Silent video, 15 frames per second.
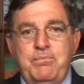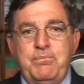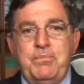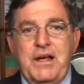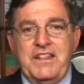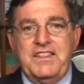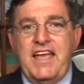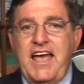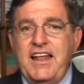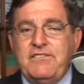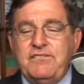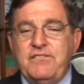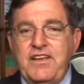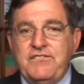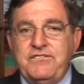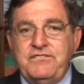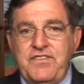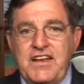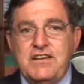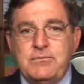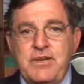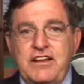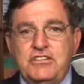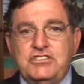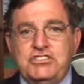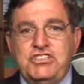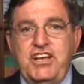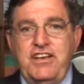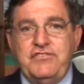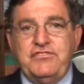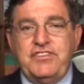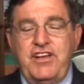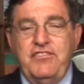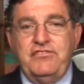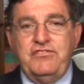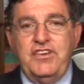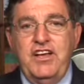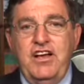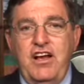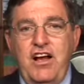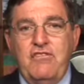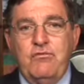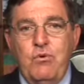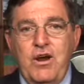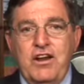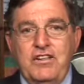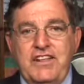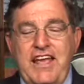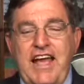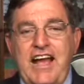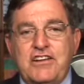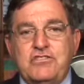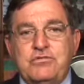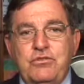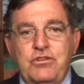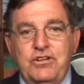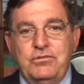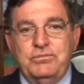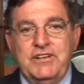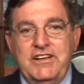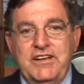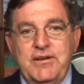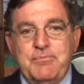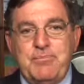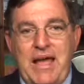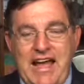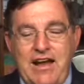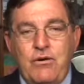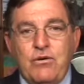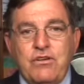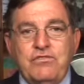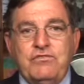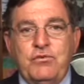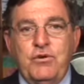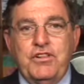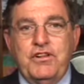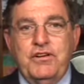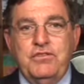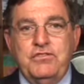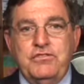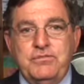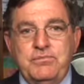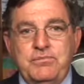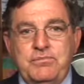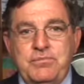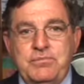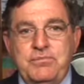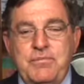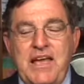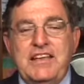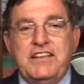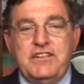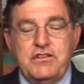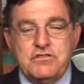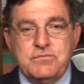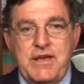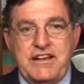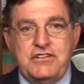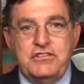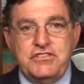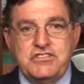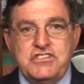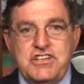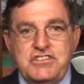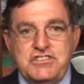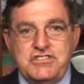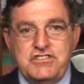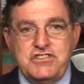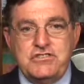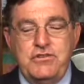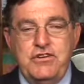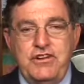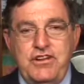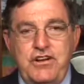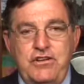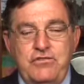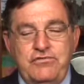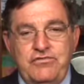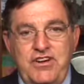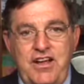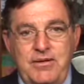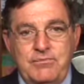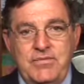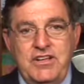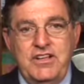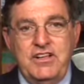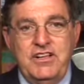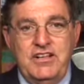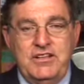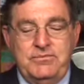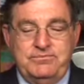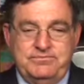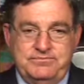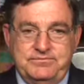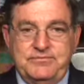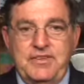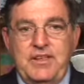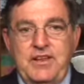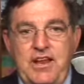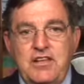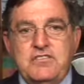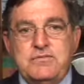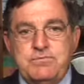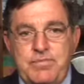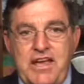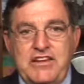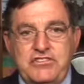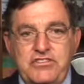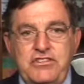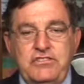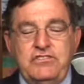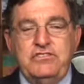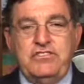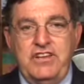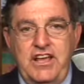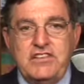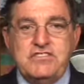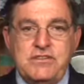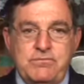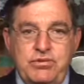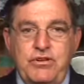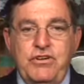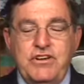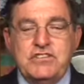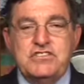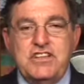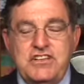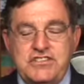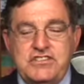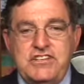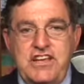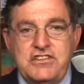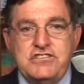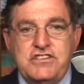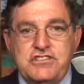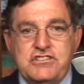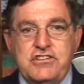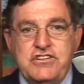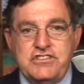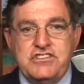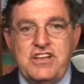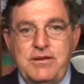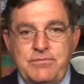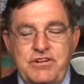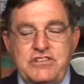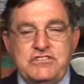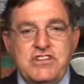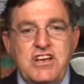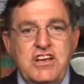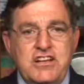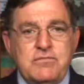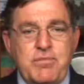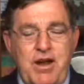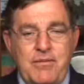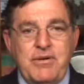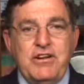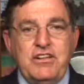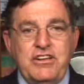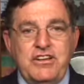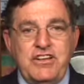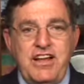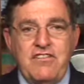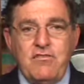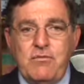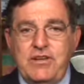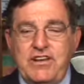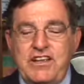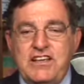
But that fundamental shift of, of where the actual power for those making those medical decisions is going to go from yes, patients, yes, employers, yes, insurance companies, primarily to government